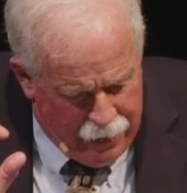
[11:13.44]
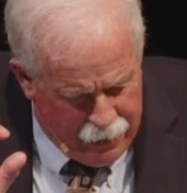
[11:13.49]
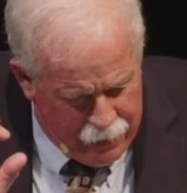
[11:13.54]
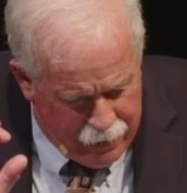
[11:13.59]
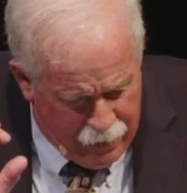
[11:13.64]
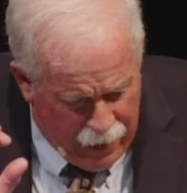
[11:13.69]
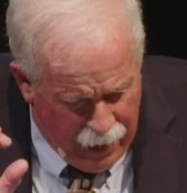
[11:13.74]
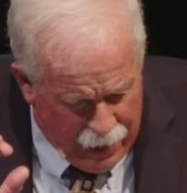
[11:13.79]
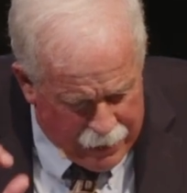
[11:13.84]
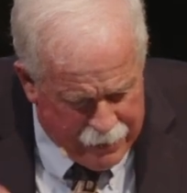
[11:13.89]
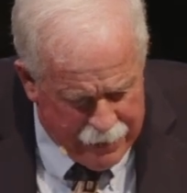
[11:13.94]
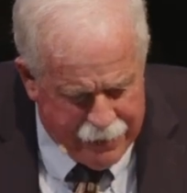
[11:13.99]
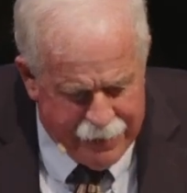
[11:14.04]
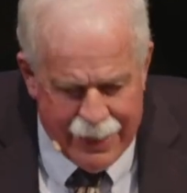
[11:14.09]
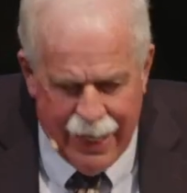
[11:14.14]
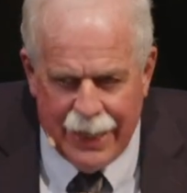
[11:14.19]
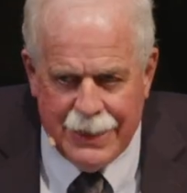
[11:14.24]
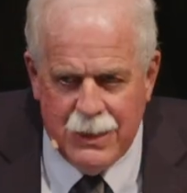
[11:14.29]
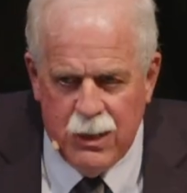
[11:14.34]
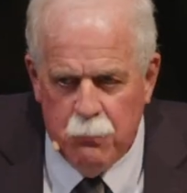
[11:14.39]
God does
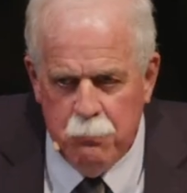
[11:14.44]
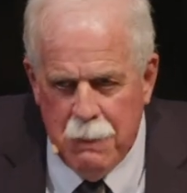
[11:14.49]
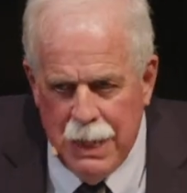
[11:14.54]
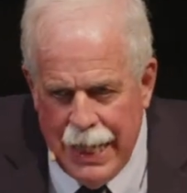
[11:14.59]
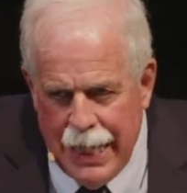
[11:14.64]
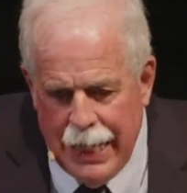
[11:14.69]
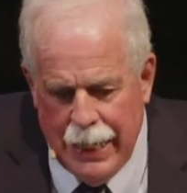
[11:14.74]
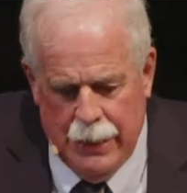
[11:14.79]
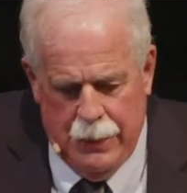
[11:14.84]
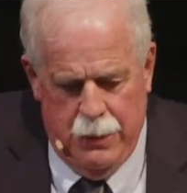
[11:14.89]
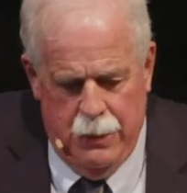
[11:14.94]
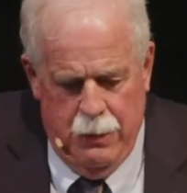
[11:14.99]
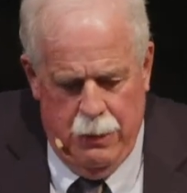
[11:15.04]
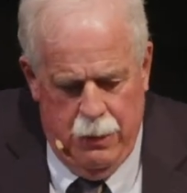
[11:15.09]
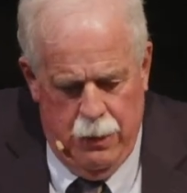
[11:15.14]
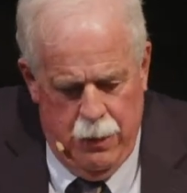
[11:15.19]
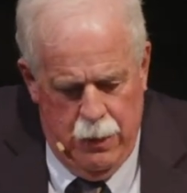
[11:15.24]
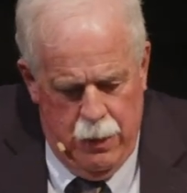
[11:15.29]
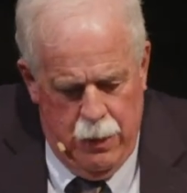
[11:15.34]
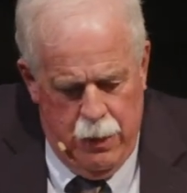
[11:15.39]
not demand
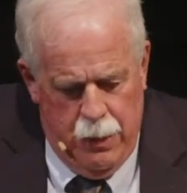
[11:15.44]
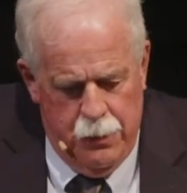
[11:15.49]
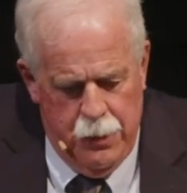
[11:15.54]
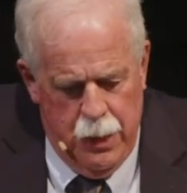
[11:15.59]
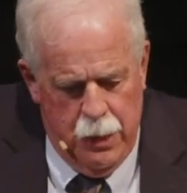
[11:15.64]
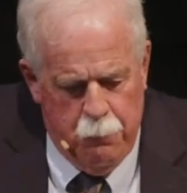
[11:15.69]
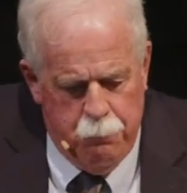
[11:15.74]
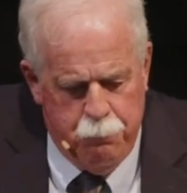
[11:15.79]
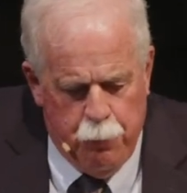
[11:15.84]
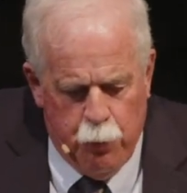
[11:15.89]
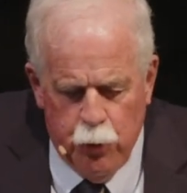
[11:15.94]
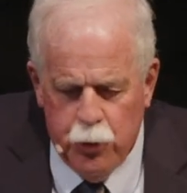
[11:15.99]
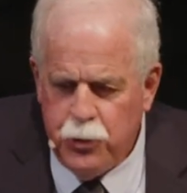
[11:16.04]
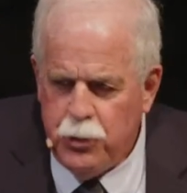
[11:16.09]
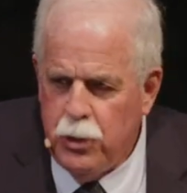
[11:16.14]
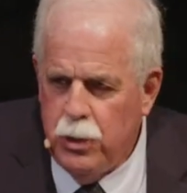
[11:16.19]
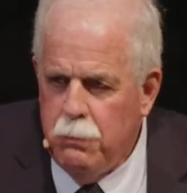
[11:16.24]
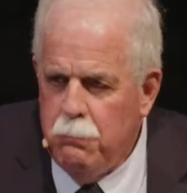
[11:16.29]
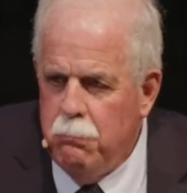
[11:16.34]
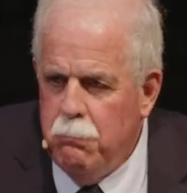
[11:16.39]
that a
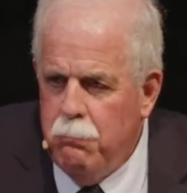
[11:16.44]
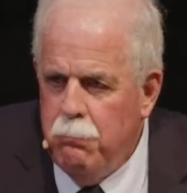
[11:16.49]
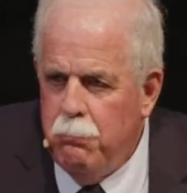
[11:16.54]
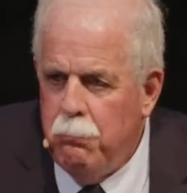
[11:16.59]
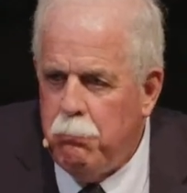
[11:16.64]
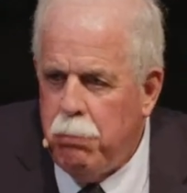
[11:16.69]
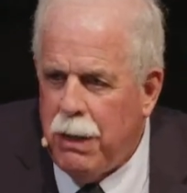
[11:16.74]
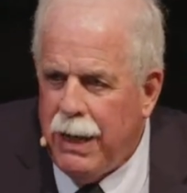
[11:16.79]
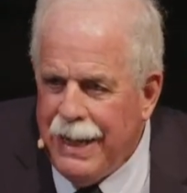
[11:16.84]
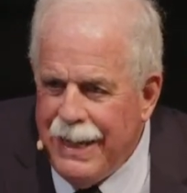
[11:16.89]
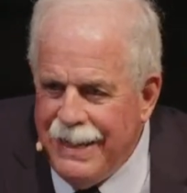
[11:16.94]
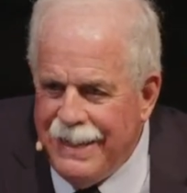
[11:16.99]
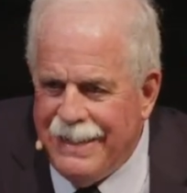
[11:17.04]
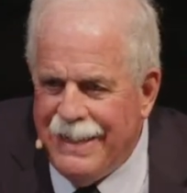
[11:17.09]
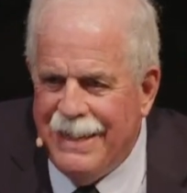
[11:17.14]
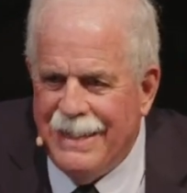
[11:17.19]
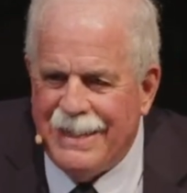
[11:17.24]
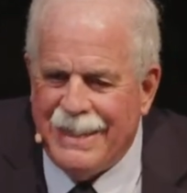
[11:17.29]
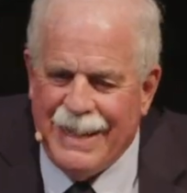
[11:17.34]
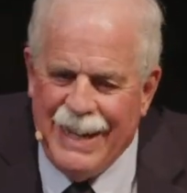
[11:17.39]
person place
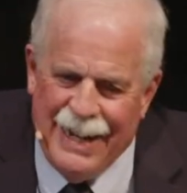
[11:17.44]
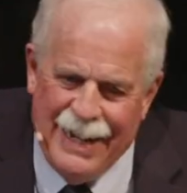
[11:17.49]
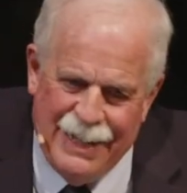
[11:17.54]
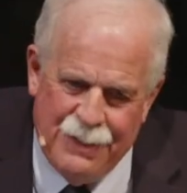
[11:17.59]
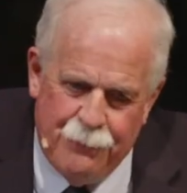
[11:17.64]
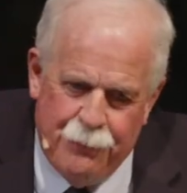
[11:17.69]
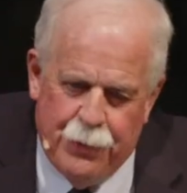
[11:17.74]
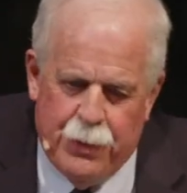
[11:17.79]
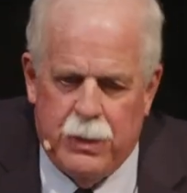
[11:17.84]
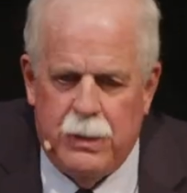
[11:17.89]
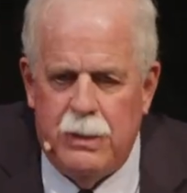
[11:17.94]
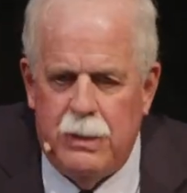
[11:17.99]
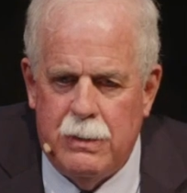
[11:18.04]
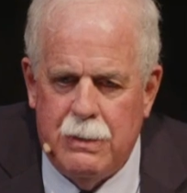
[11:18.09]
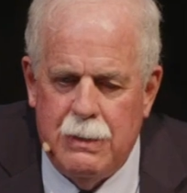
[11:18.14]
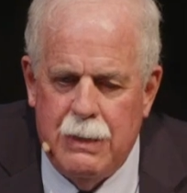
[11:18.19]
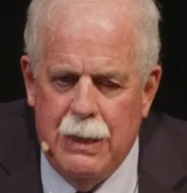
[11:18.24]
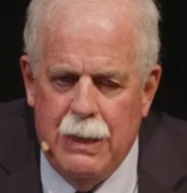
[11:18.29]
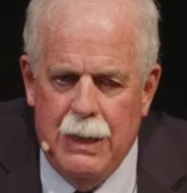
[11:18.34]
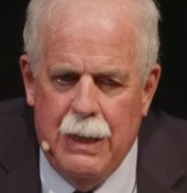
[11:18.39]
his confidence
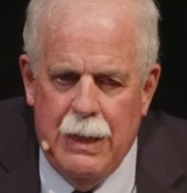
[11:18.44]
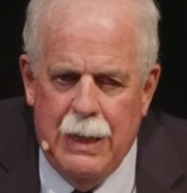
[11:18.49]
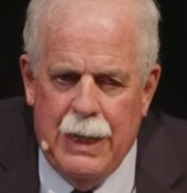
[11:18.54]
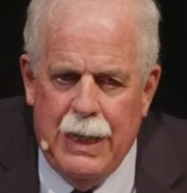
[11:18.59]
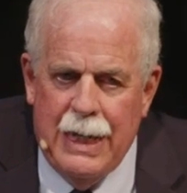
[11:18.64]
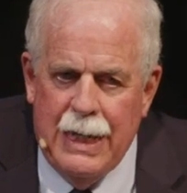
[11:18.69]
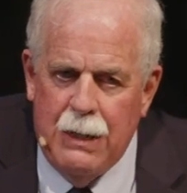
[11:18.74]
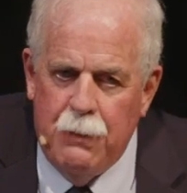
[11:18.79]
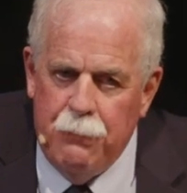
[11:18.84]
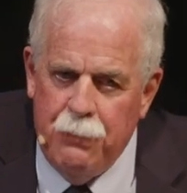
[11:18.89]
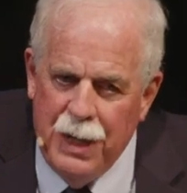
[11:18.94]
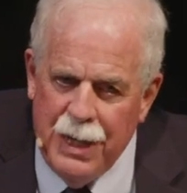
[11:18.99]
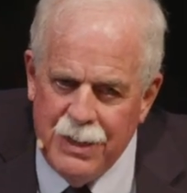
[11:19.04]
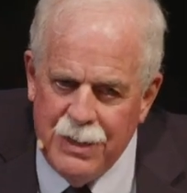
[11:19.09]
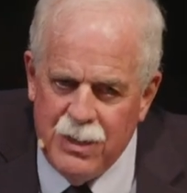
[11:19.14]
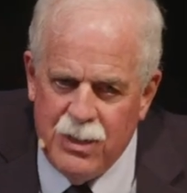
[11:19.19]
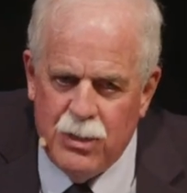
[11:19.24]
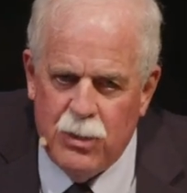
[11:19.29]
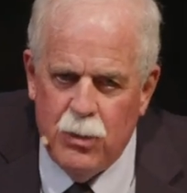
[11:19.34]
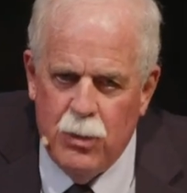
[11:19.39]
in
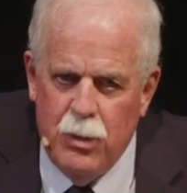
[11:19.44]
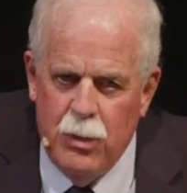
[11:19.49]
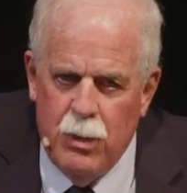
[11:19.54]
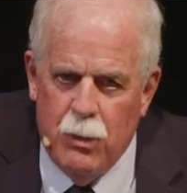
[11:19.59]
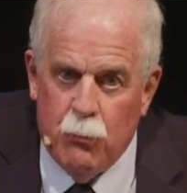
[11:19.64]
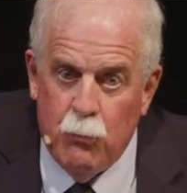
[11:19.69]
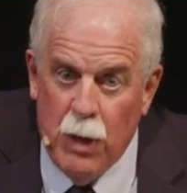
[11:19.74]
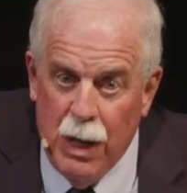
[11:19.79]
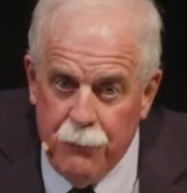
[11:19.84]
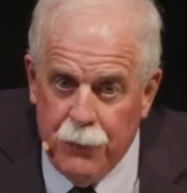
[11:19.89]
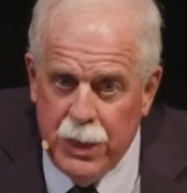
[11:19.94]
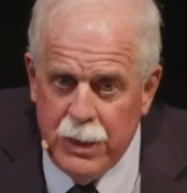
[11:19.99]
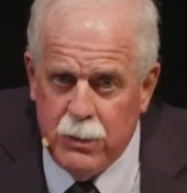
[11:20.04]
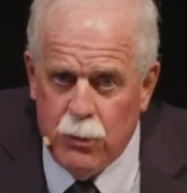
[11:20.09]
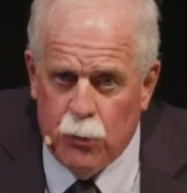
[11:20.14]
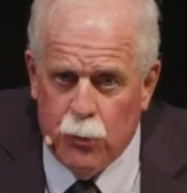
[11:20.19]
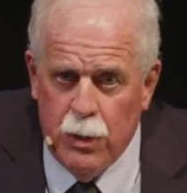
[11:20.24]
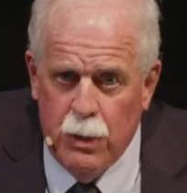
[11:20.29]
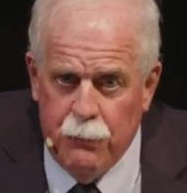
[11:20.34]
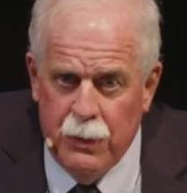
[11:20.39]
events,
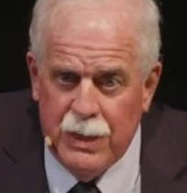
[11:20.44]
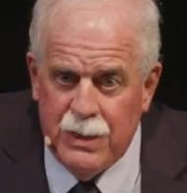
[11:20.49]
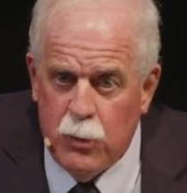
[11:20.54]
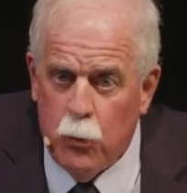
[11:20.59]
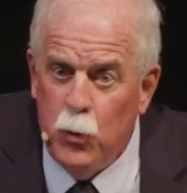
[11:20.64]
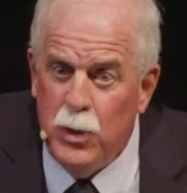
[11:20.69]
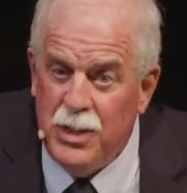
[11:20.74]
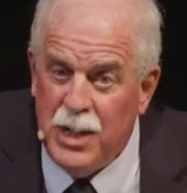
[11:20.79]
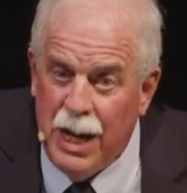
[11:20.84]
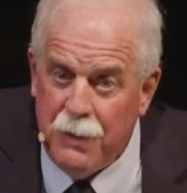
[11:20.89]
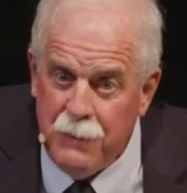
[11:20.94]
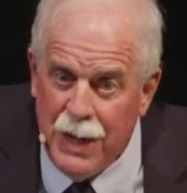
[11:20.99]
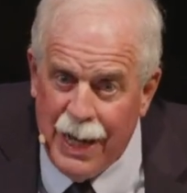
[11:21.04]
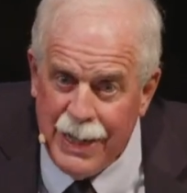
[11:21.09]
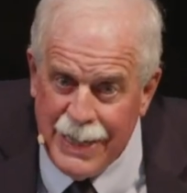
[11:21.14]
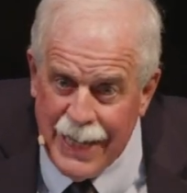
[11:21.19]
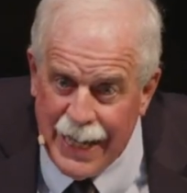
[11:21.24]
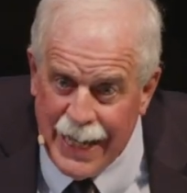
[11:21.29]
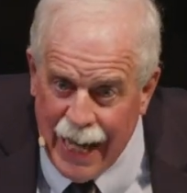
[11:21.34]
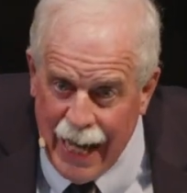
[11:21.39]
revelatory events, which have not
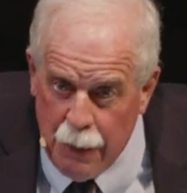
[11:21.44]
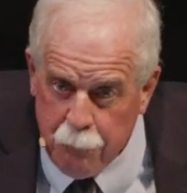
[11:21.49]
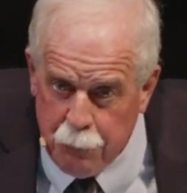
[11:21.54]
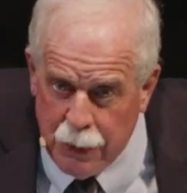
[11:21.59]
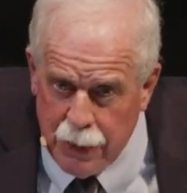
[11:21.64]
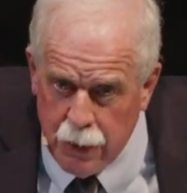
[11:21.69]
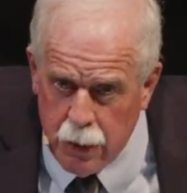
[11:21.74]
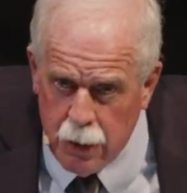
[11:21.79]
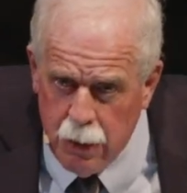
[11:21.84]
yet happened.